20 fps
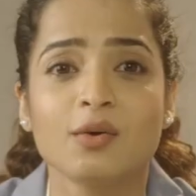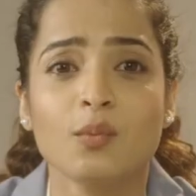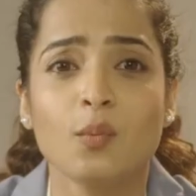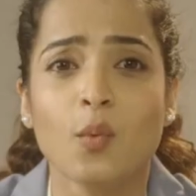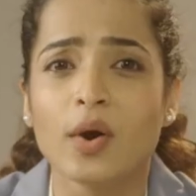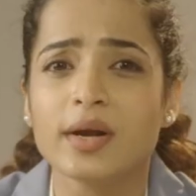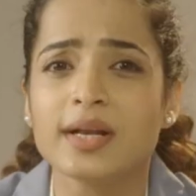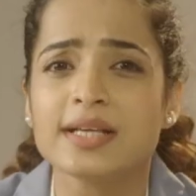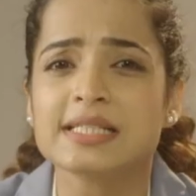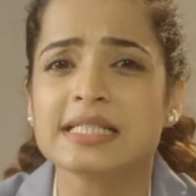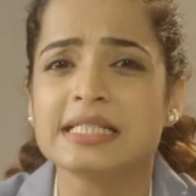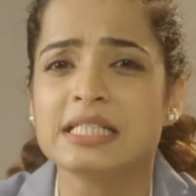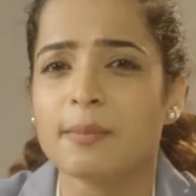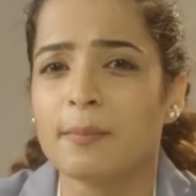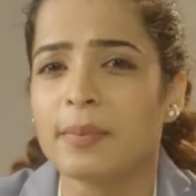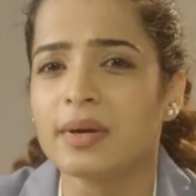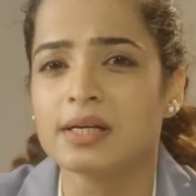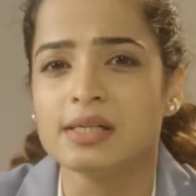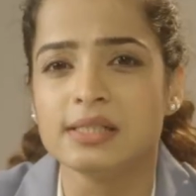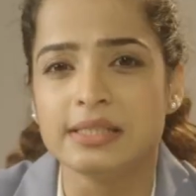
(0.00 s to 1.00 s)
what does a
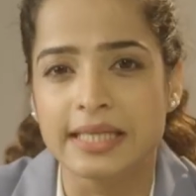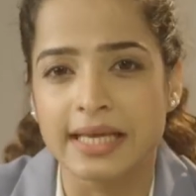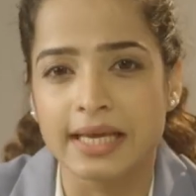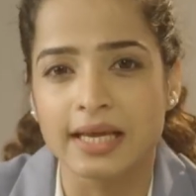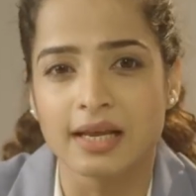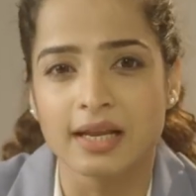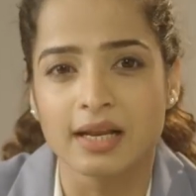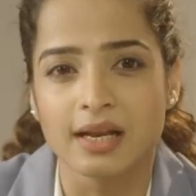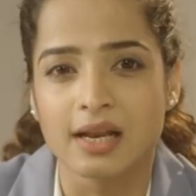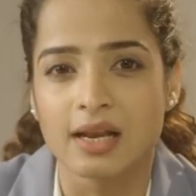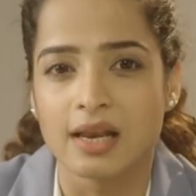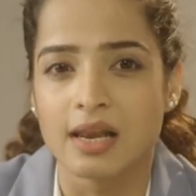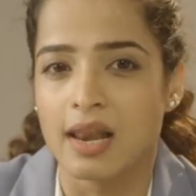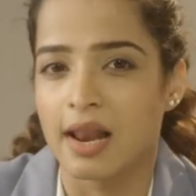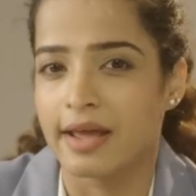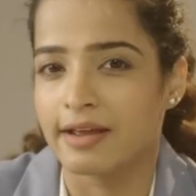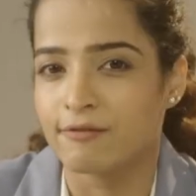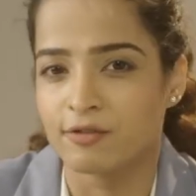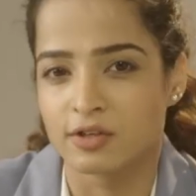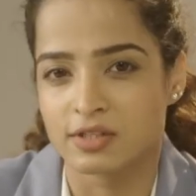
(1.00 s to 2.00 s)
typical day
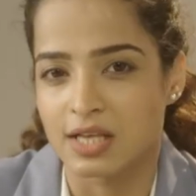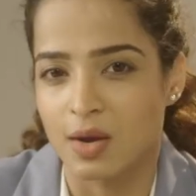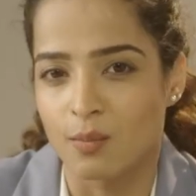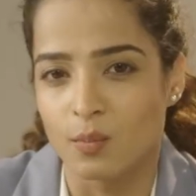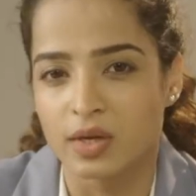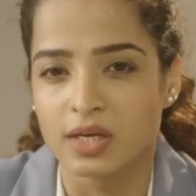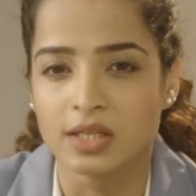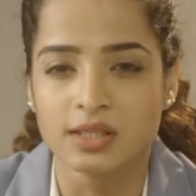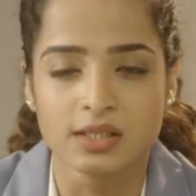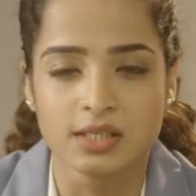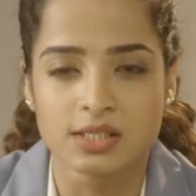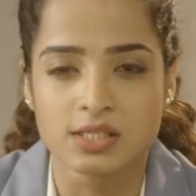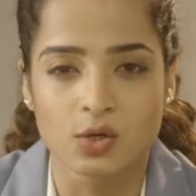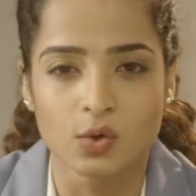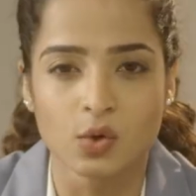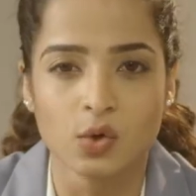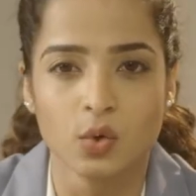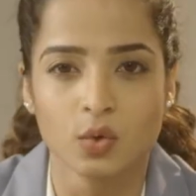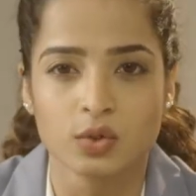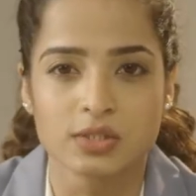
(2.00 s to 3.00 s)
like for someone in this
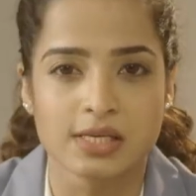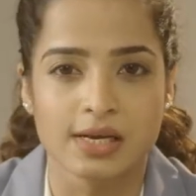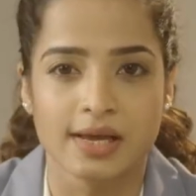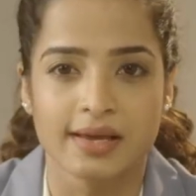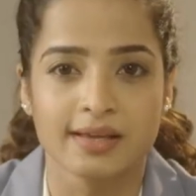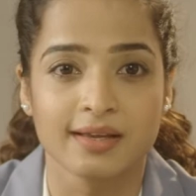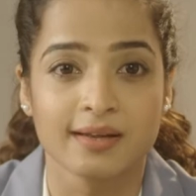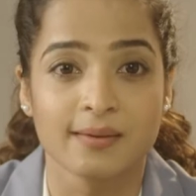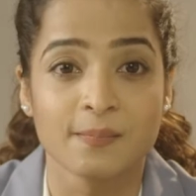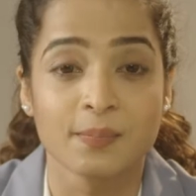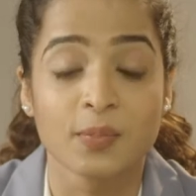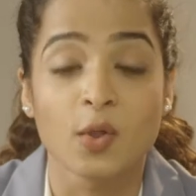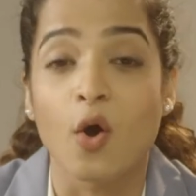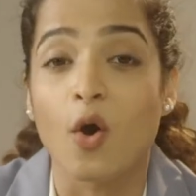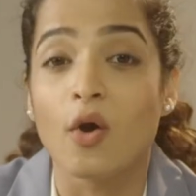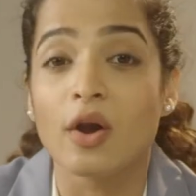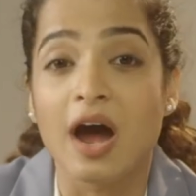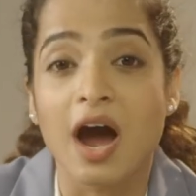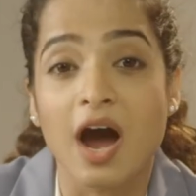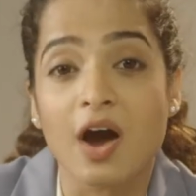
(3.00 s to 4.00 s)
role looks like?
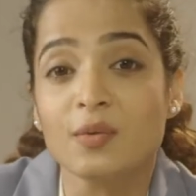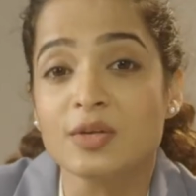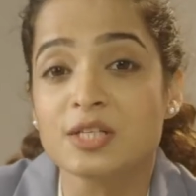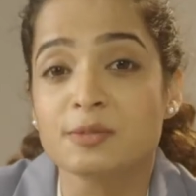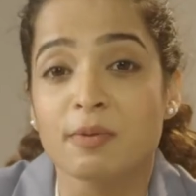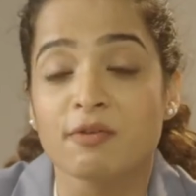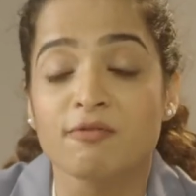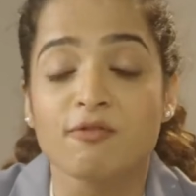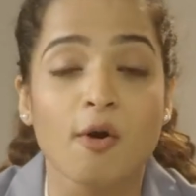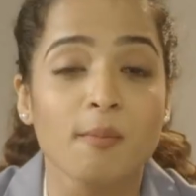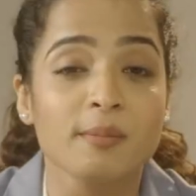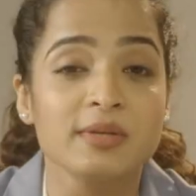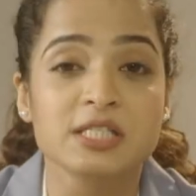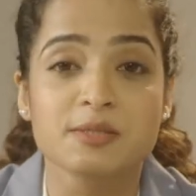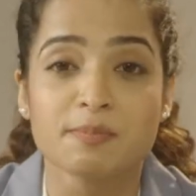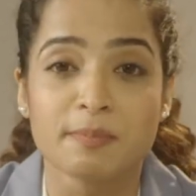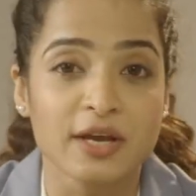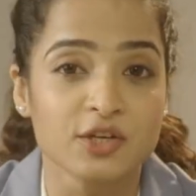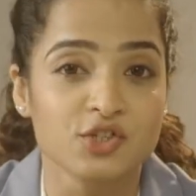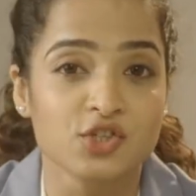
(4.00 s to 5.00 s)
Or how is performance
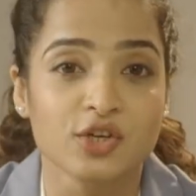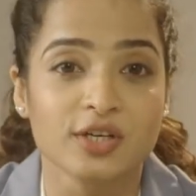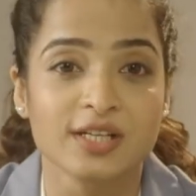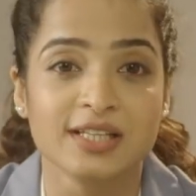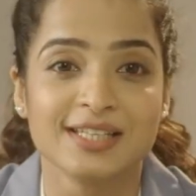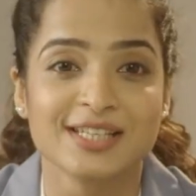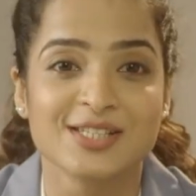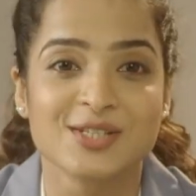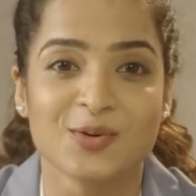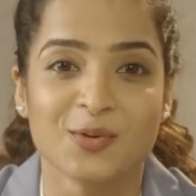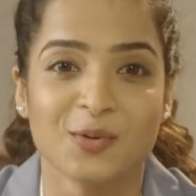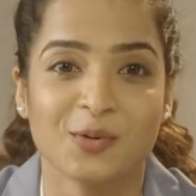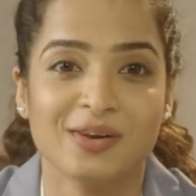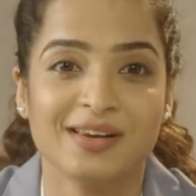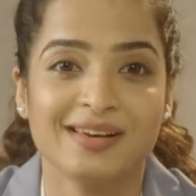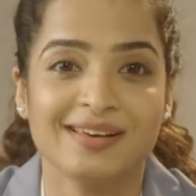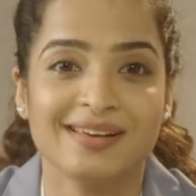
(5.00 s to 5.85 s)
measured in this role?